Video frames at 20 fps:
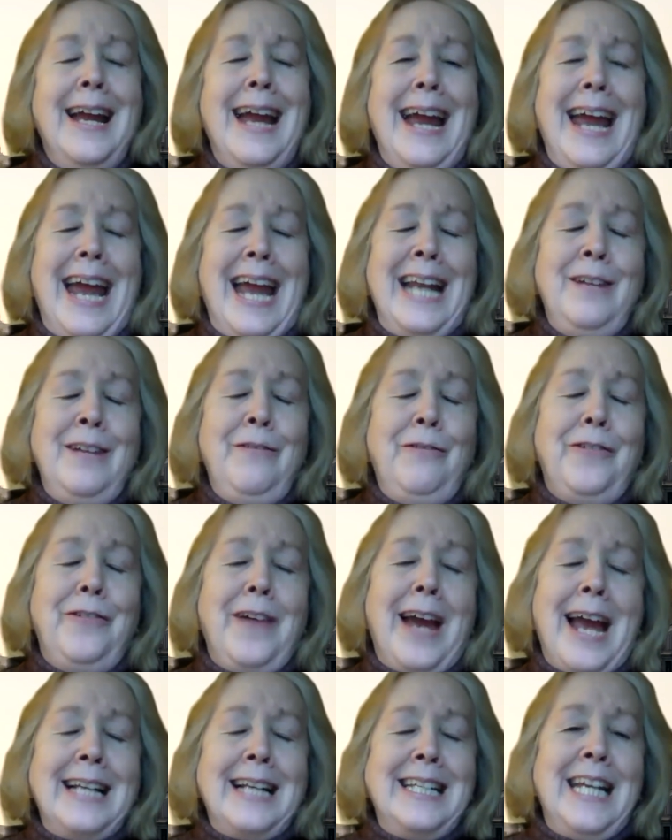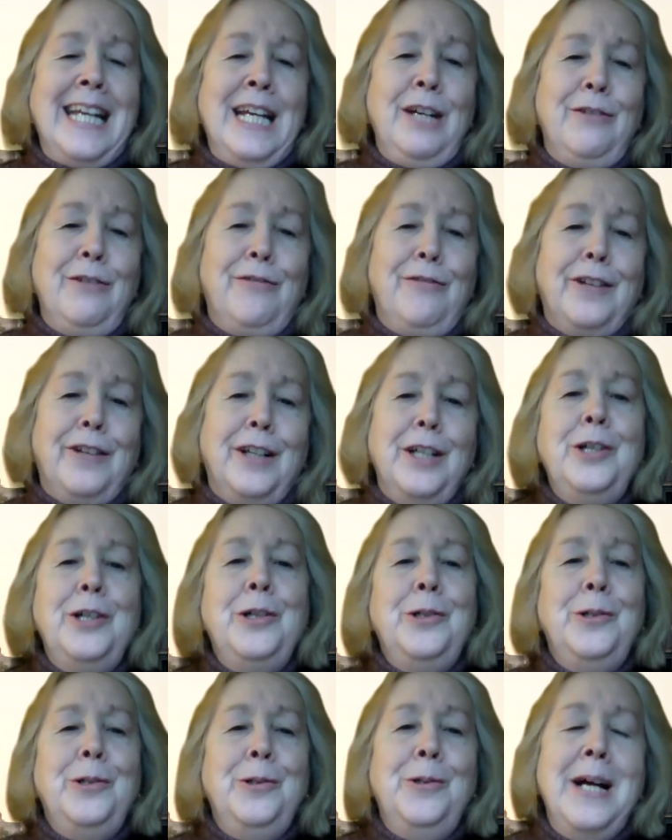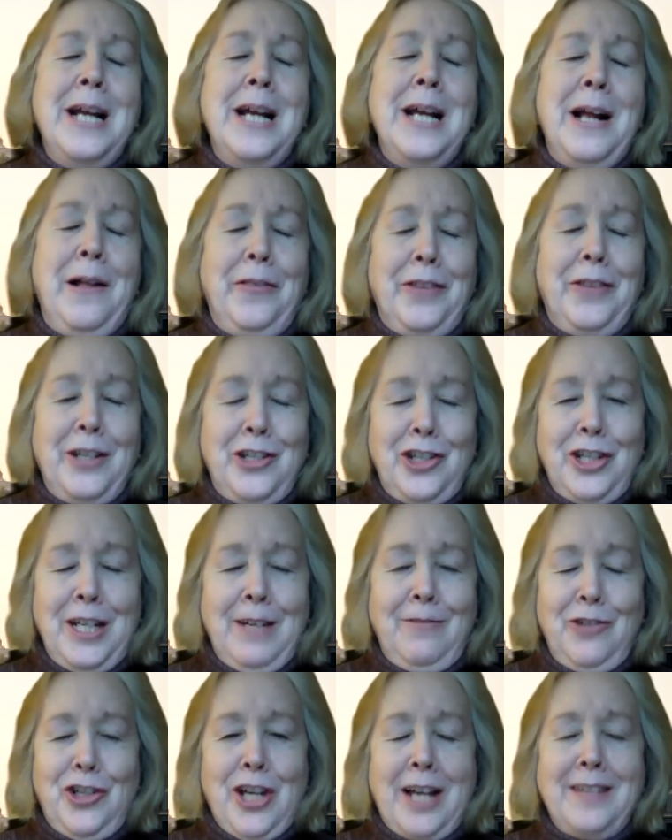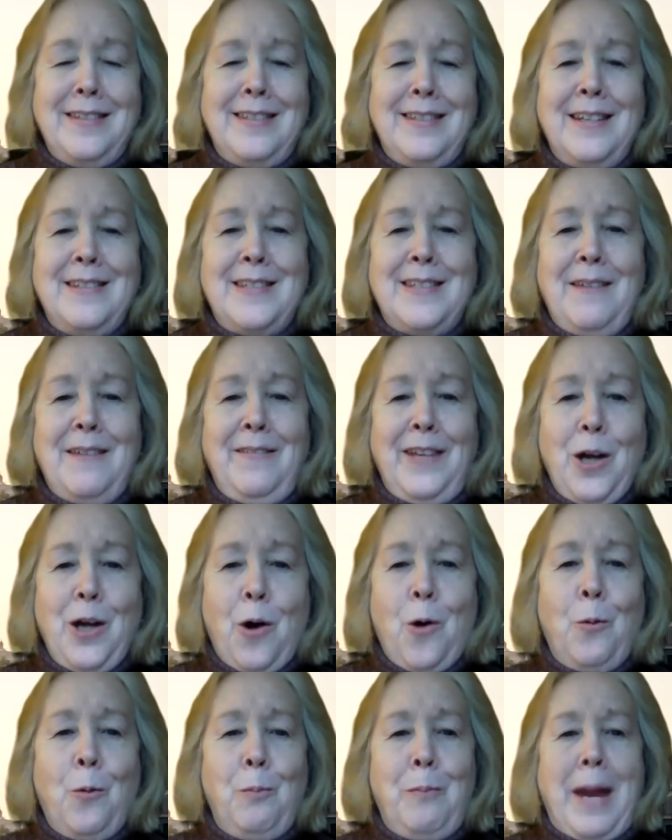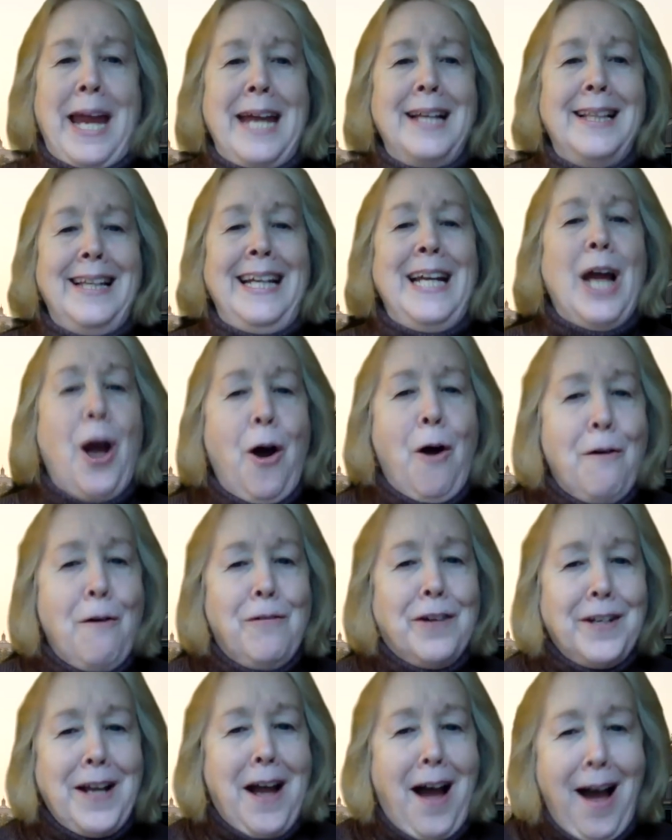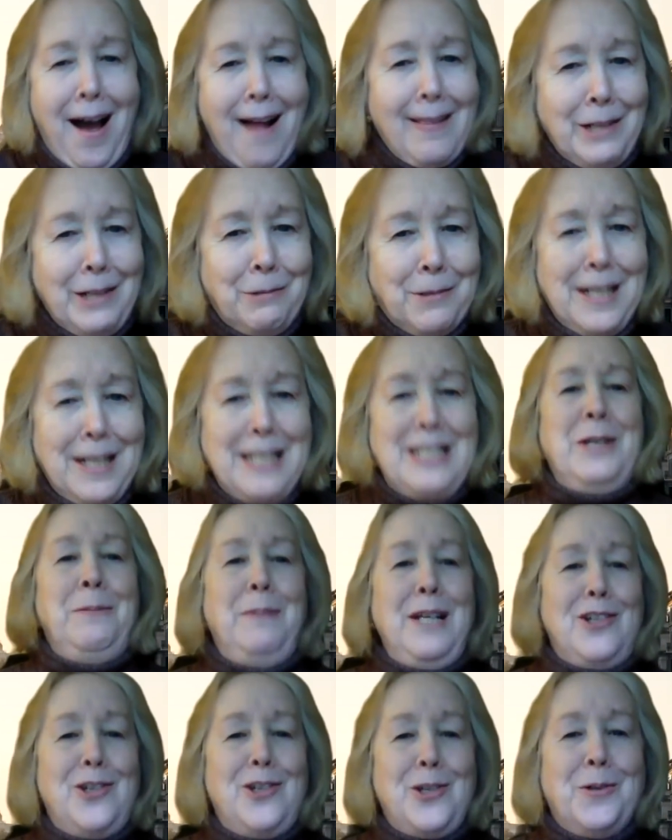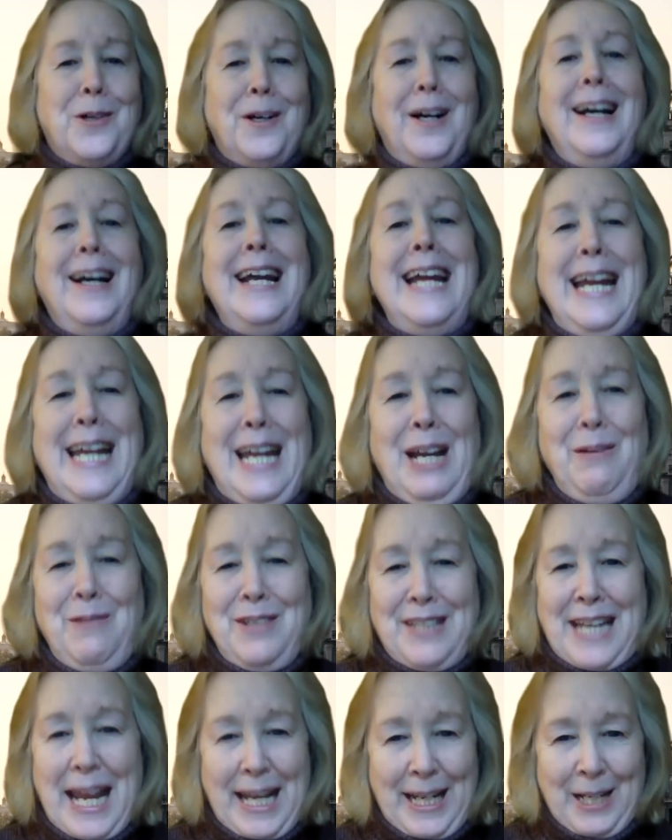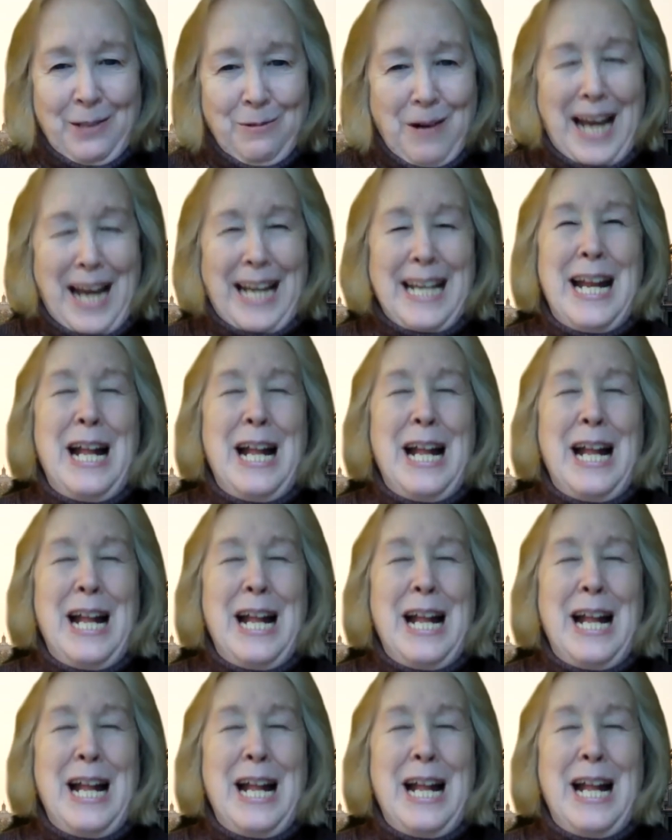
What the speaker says: And in fact, he flew the Chief Justice of the Old Bailey over to Hollywood to be sure he was getting it right.